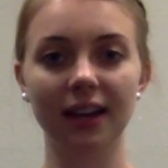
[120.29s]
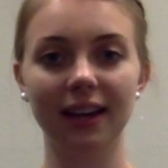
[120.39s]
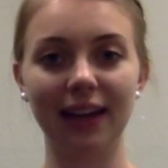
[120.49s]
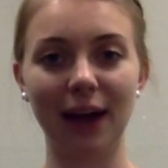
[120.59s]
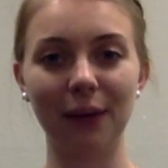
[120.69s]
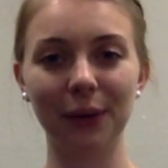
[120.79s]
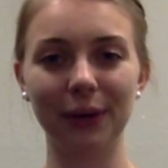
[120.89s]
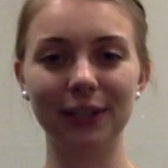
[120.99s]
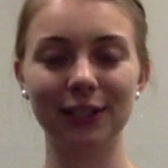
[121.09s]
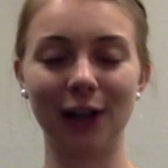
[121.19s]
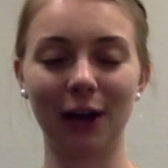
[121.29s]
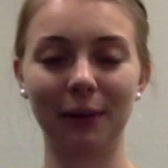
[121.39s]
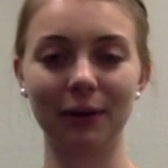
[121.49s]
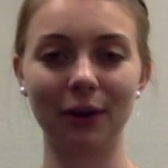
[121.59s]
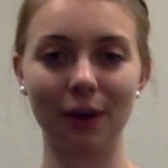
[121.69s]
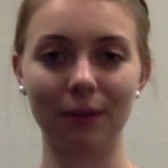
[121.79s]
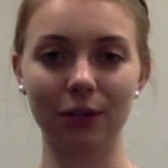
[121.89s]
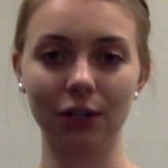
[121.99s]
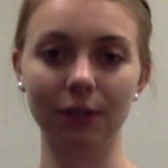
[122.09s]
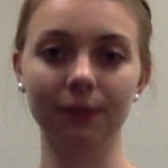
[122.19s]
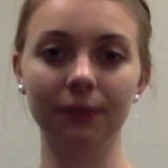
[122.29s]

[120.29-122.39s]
Now we're going to talk about embouchure.